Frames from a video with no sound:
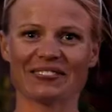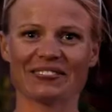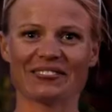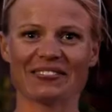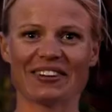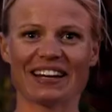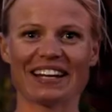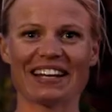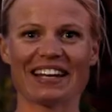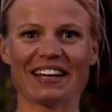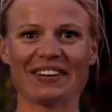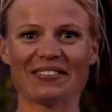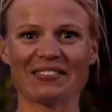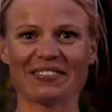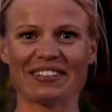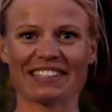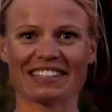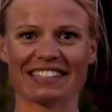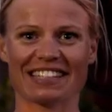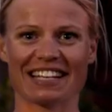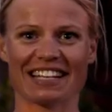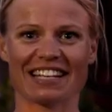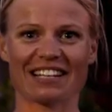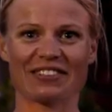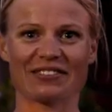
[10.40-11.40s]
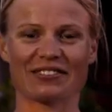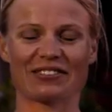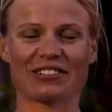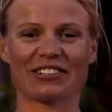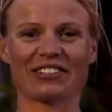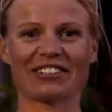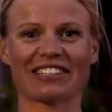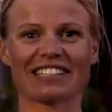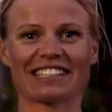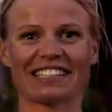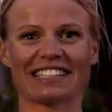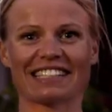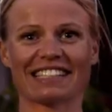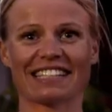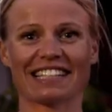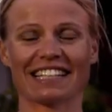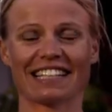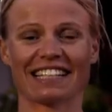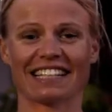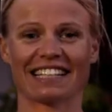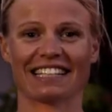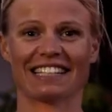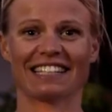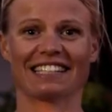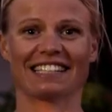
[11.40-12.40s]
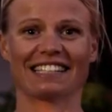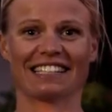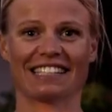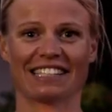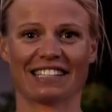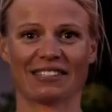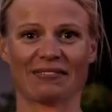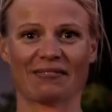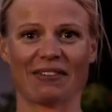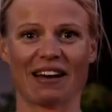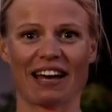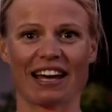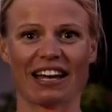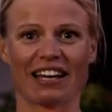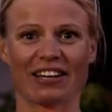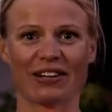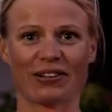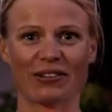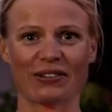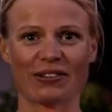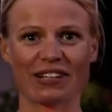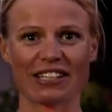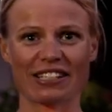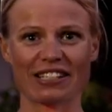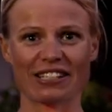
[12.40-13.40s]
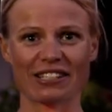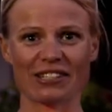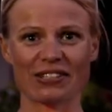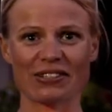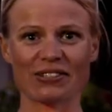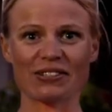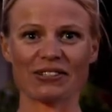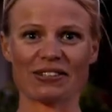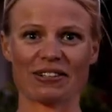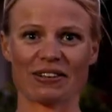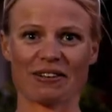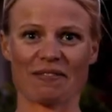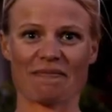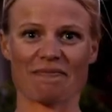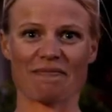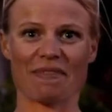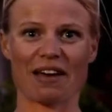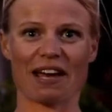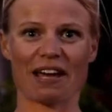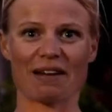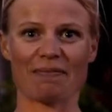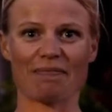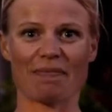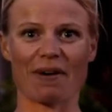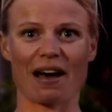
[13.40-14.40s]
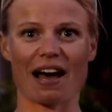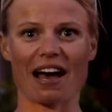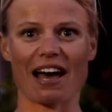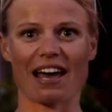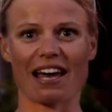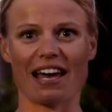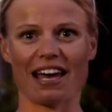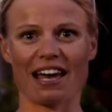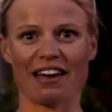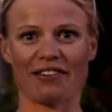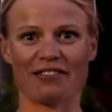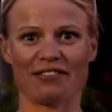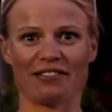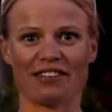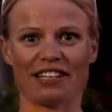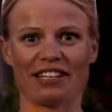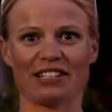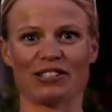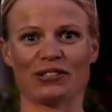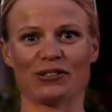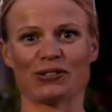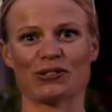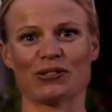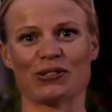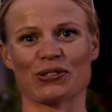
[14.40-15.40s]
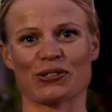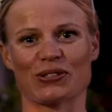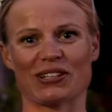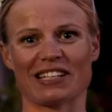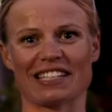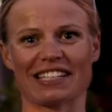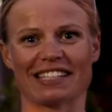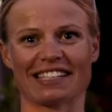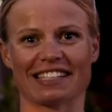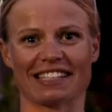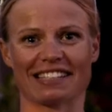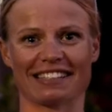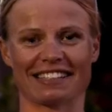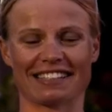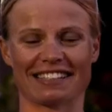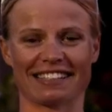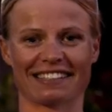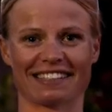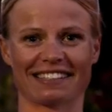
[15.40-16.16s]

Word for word: My name is Helle Frederiksen. This is my Kona suit made by FE226.